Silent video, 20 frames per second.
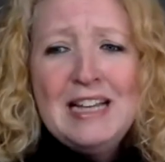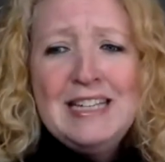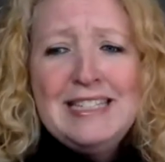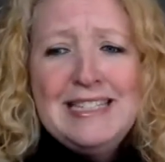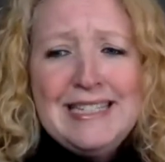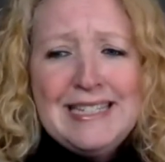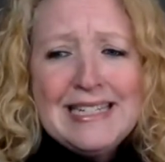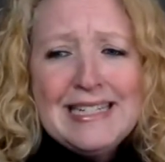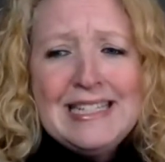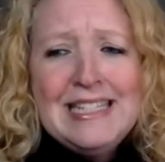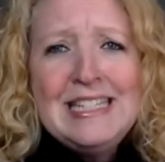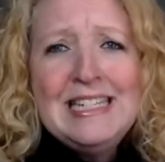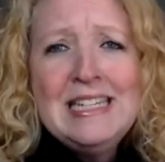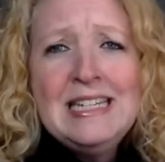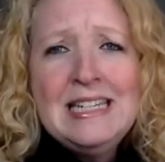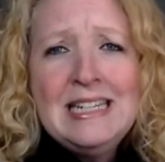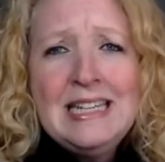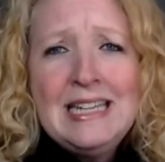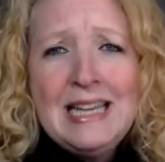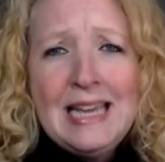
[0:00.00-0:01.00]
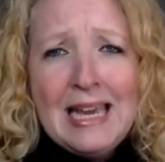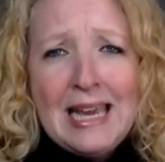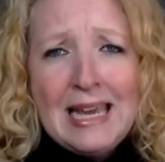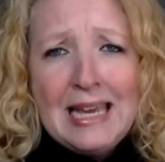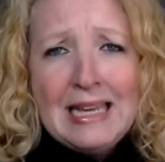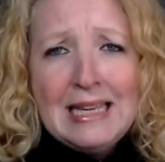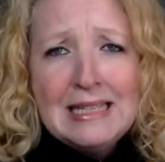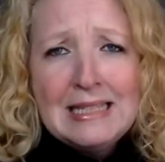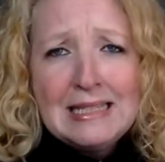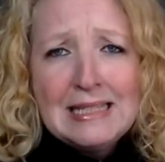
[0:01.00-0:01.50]
just in
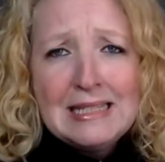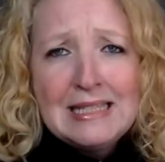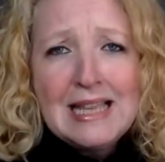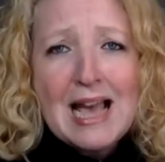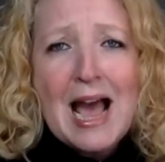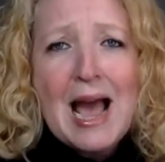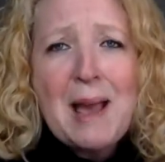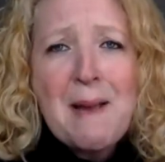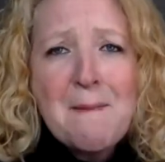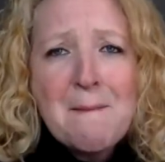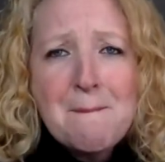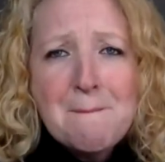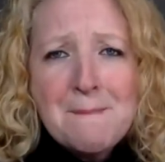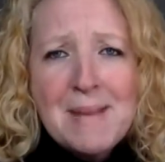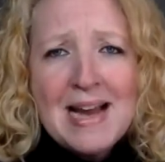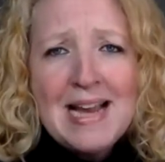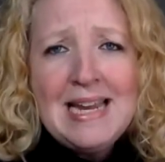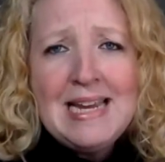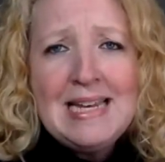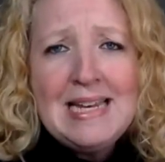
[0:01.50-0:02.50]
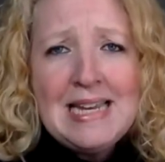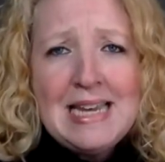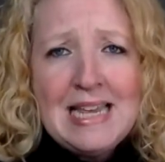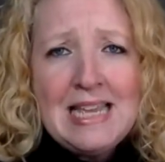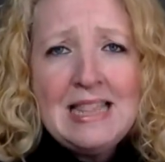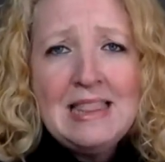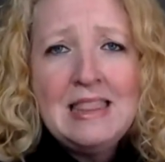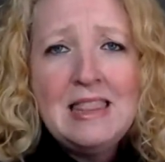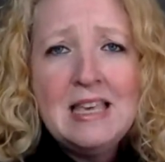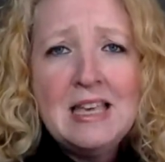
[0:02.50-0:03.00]
case I might
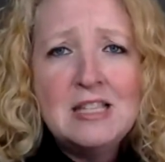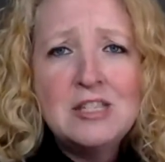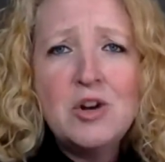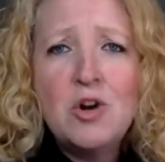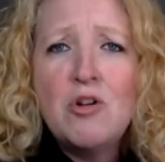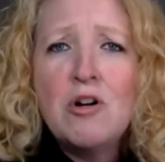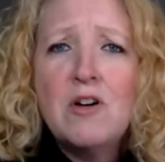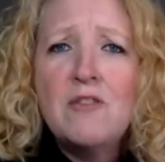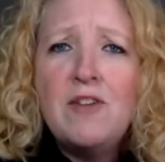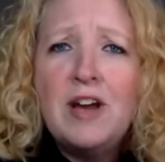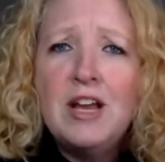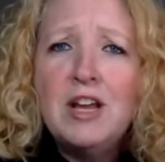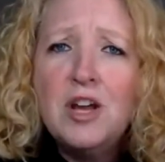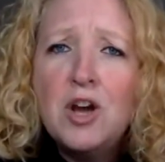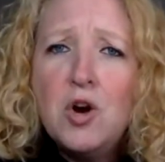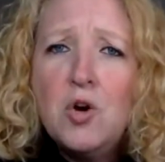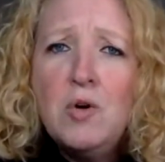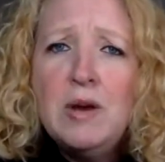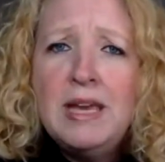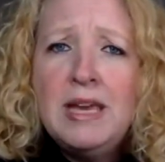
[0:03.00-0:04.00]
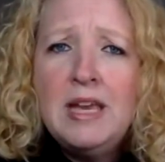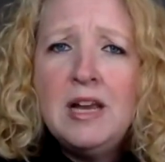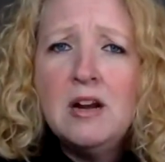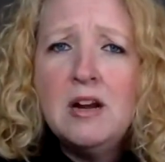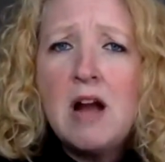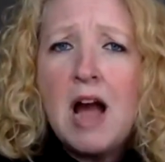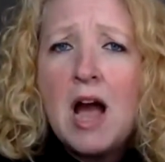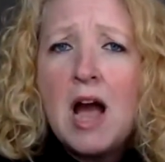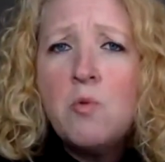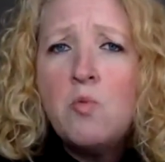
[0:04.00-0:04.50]
need this, or if I go
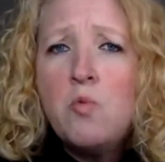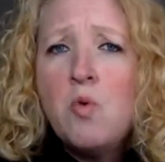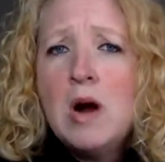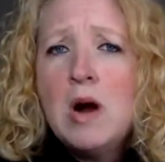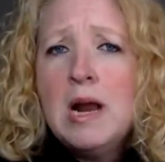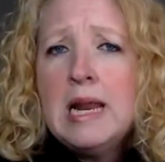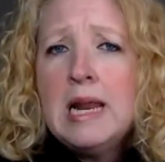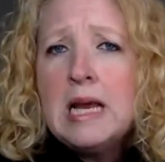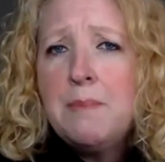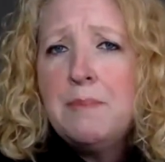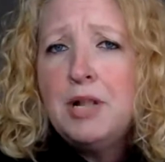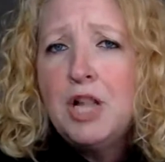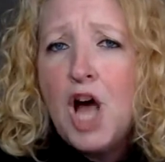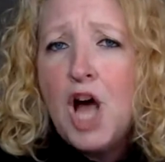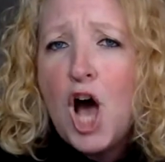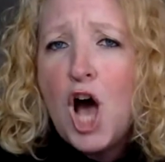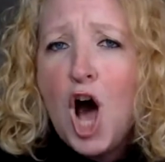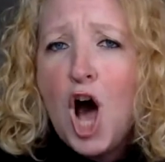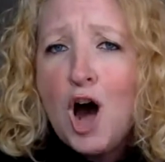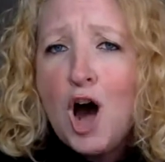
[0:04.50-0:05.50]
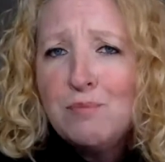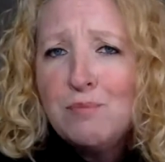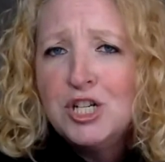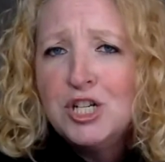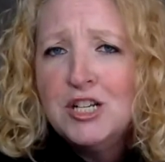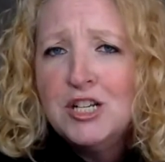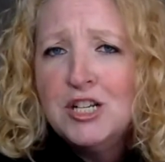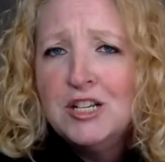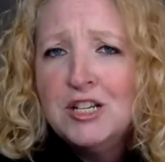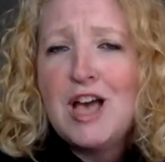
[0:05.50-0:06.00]
here, I want a couple
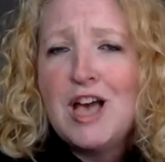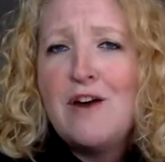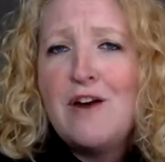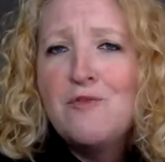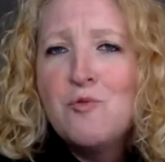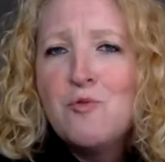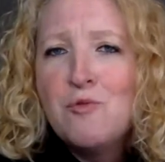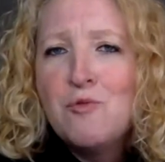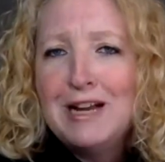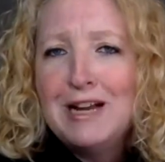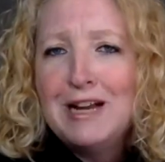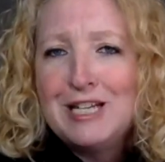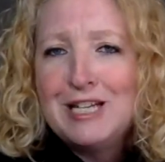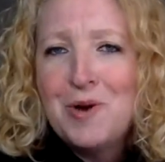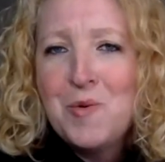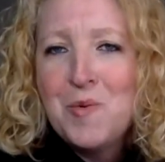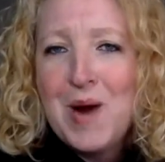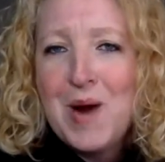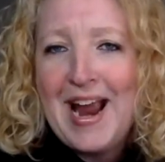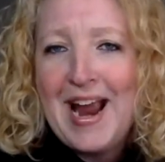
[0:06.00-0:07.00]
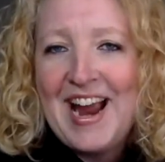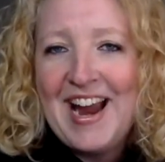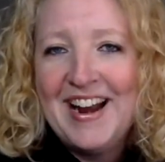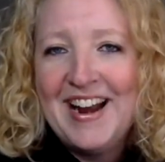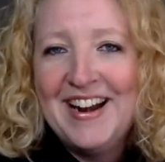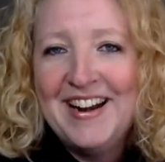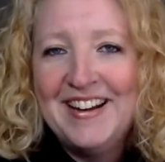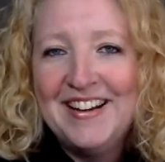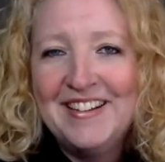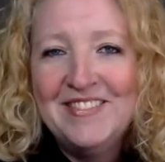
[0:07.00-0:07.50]
options of what to wear.